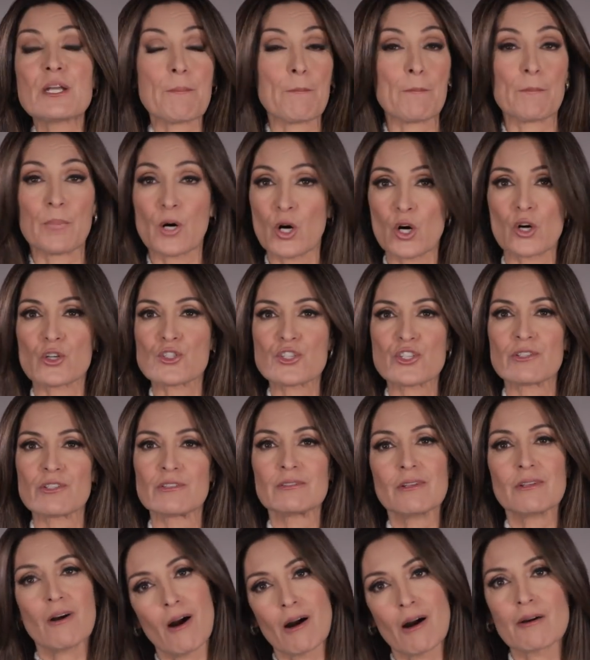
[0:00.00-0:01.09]
it
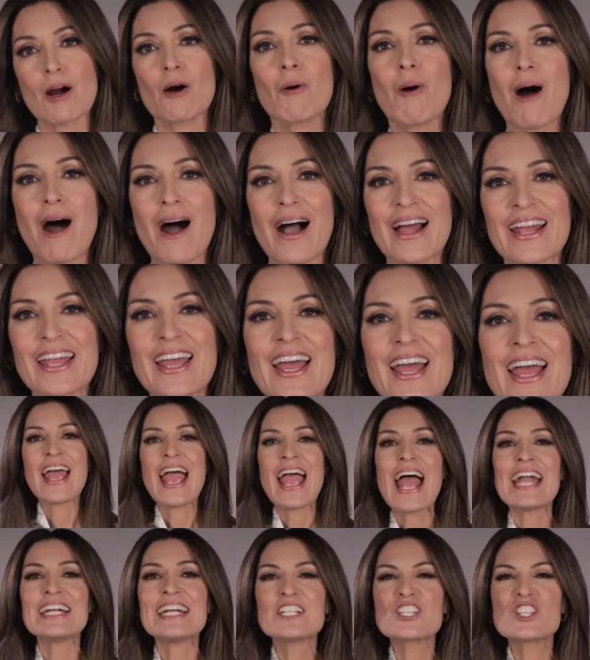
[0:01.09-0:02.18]
personal ROI,
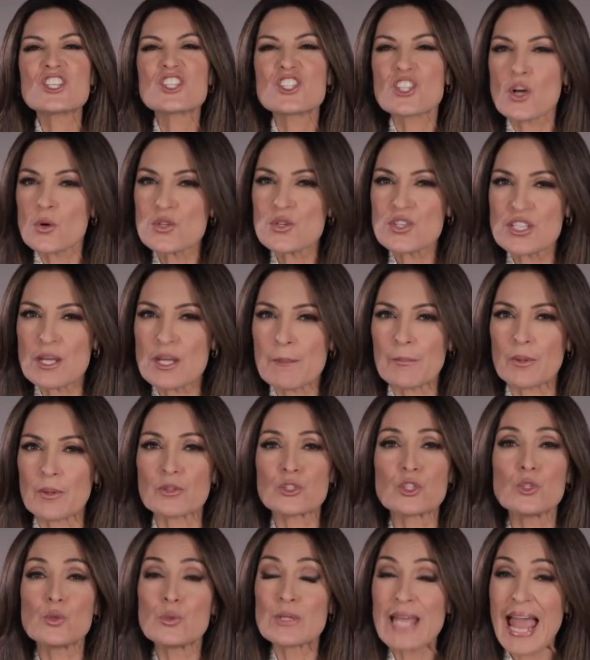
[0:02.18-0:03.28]
and it's so simple
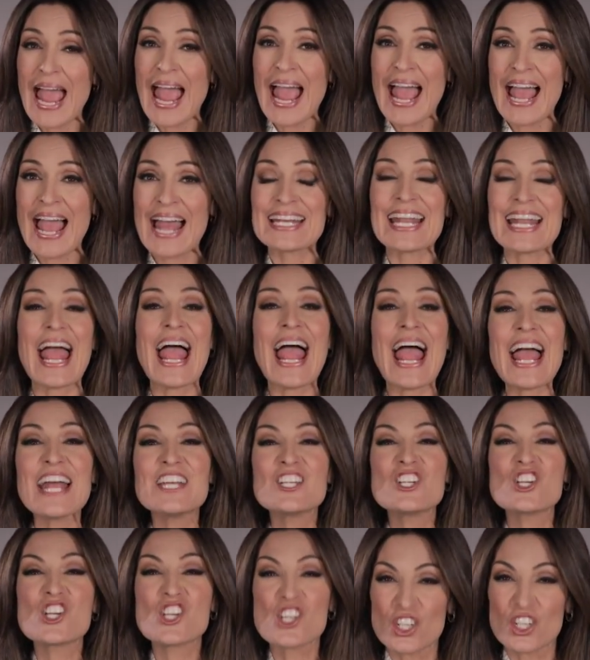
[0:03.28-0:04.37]
you can
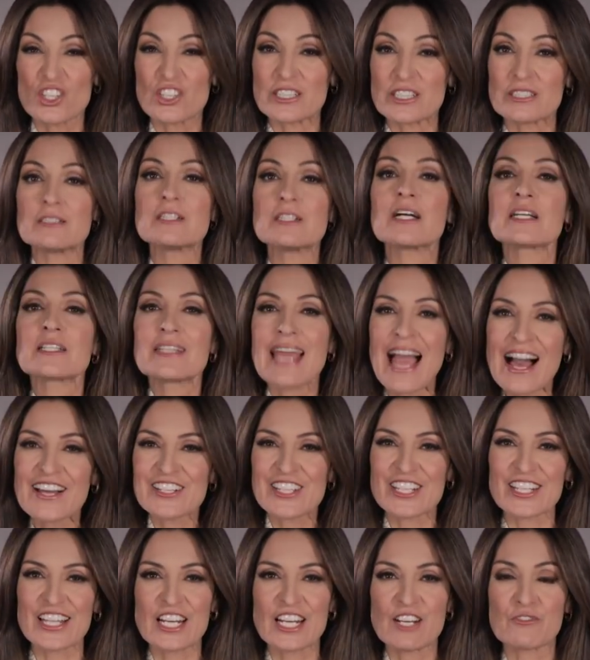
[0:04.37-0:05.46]
and should
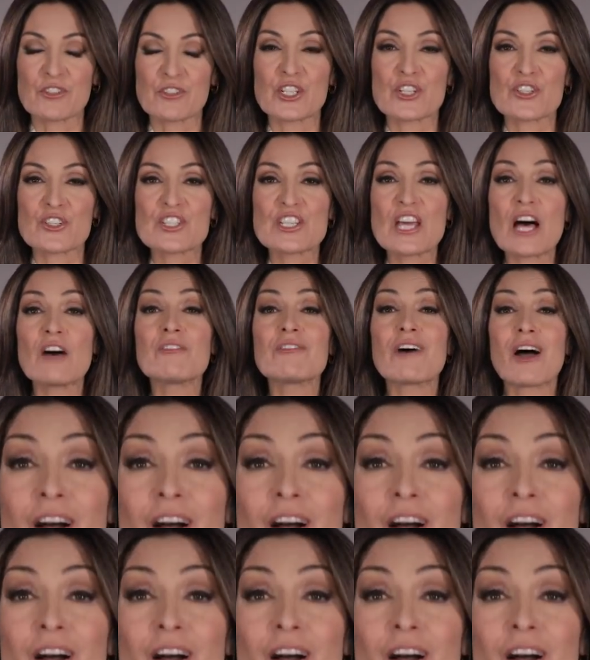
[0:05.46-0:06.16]
calculate it for yourself